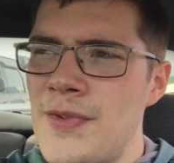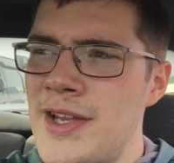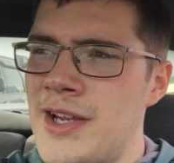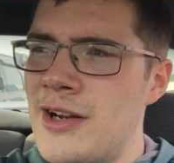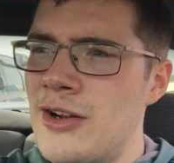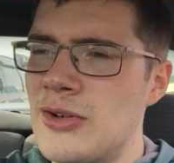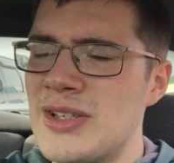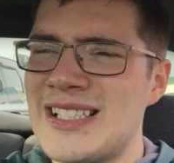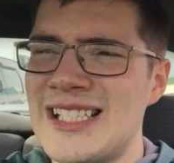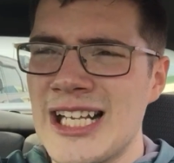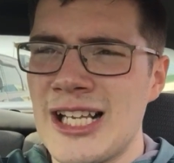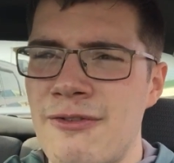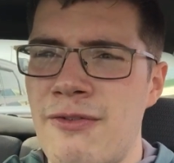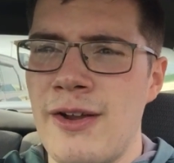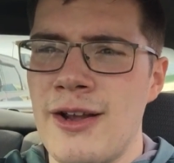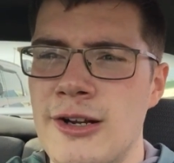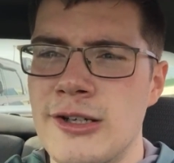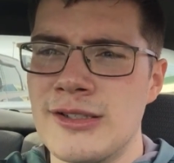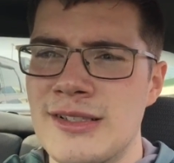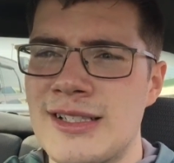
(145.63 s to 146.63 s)
you know, 6
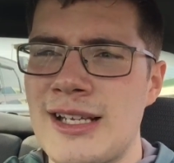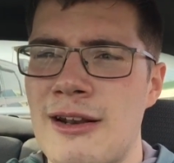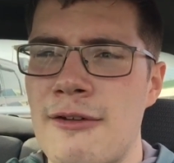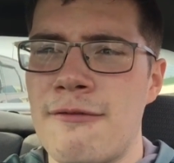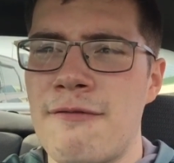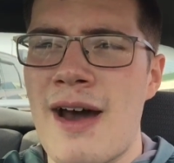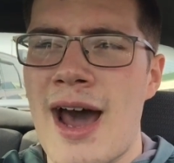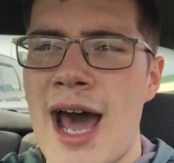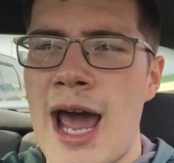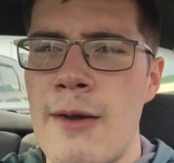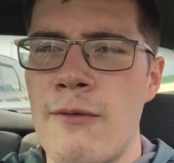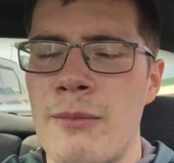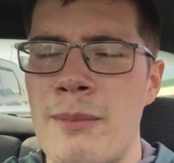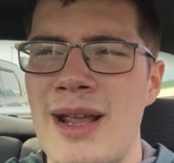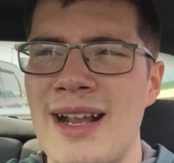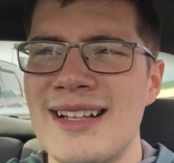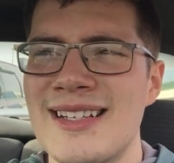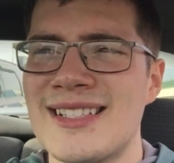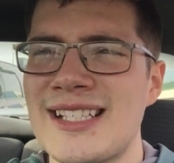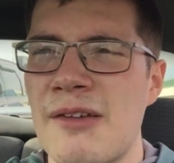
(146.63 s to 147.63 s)
figures instead of 5, or
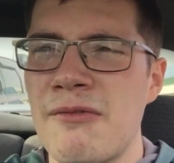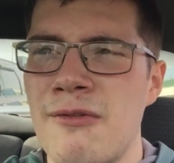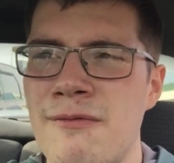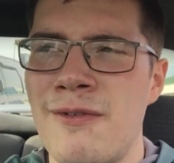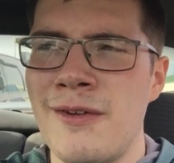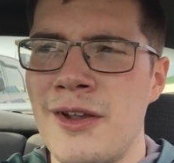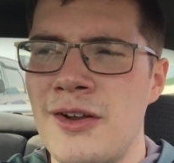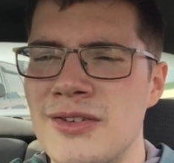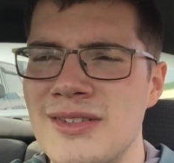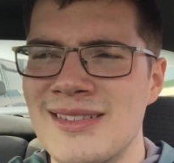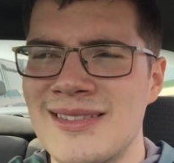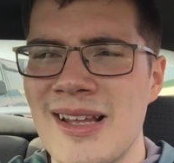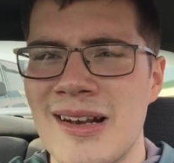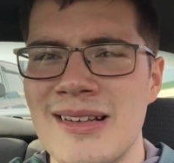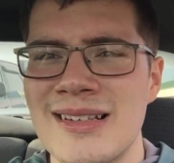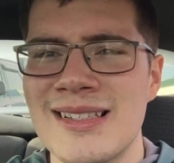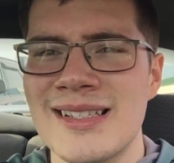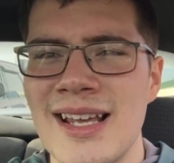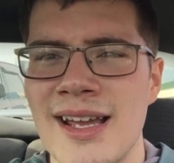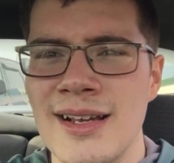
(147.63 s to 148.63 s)
making 7 figures
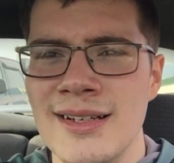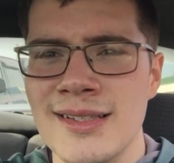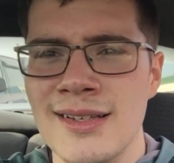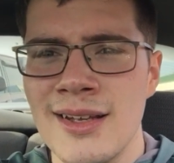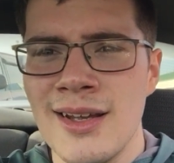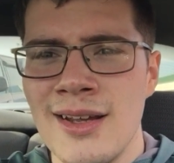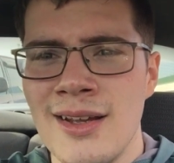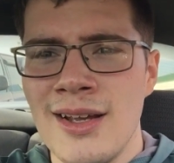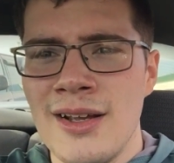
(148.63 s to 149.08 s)
instead of 6,